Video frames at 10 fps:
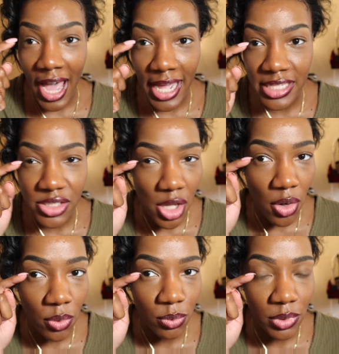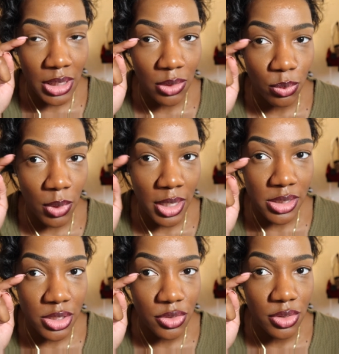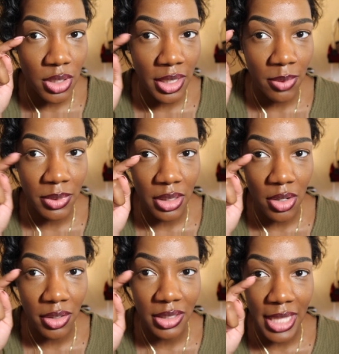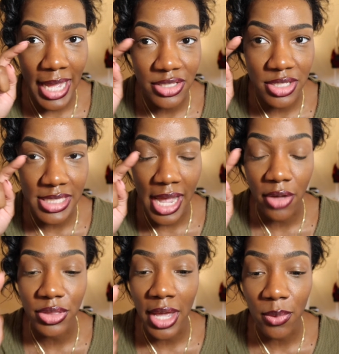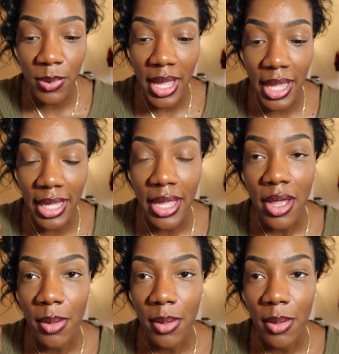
I don't really want to start out with longer lashes out that way.